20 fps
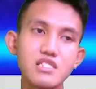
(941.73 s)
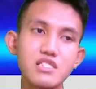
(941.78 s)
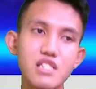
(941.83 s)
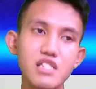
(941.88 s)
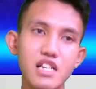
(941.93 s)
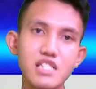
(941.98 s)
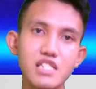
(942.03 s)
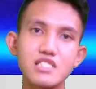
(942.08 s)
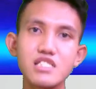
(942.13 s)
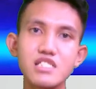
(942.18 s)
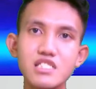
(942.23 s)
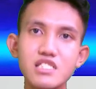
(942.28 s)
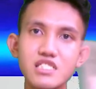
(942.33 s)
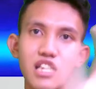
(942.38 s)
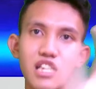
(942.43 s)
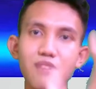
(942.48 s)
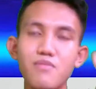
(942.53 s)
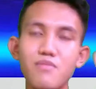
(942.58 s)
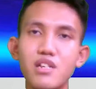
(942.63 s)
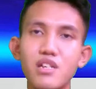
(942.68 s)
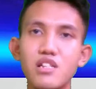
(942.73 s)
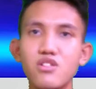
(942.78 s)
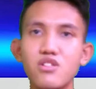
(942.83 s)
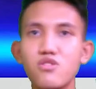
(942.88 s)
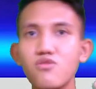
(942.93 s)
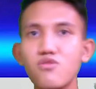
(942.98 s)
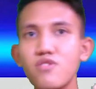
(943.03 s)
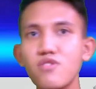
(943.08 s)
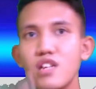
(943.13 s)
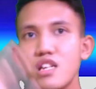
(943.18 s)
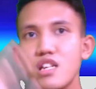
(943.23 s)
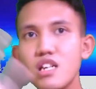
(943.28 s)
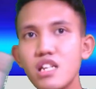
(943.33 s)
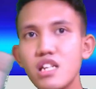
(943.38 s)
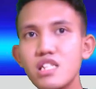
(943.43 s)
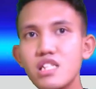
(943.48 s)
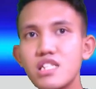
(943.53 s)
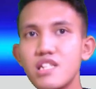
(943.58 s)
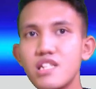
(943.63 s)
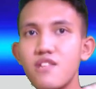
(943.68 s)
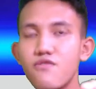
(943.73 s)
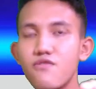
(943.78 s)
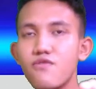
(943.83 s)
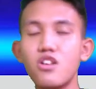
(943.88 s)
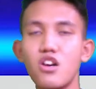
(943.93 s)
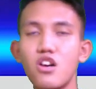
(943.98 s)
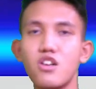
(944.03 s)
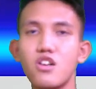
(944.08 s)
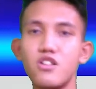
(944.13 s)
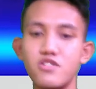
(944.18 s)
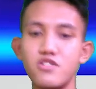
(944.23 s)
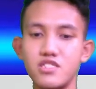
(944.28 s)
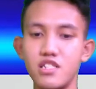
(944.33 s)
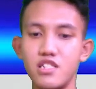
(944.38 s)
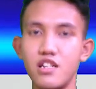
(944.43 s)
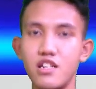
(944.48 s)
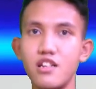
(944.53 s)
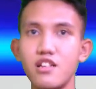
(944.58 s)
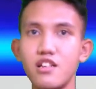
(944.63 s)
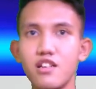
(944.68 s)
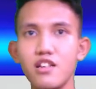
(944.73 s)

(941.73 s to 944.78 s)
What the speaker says: reason statement to achieve conclusion.